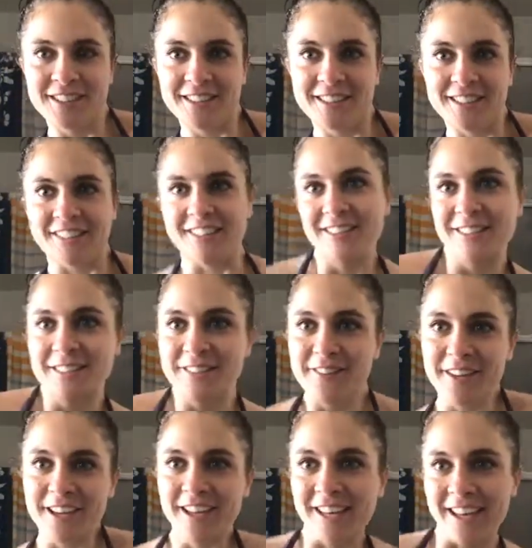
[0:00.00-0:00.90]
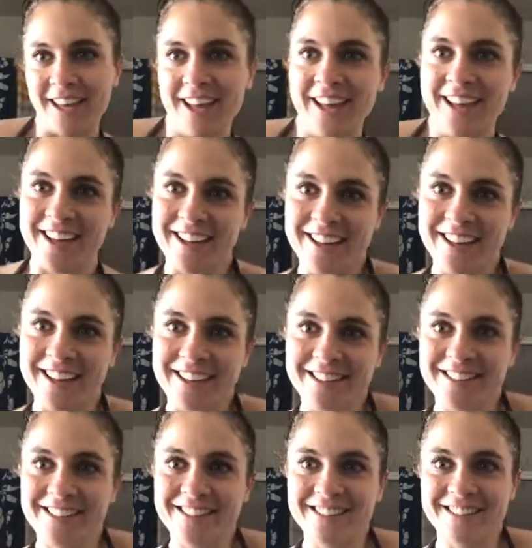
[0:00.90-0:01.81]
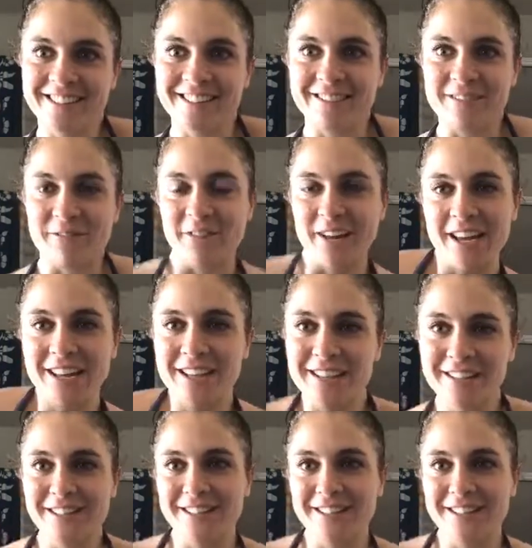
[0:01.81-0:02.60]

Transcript: It's the weekend. Vegas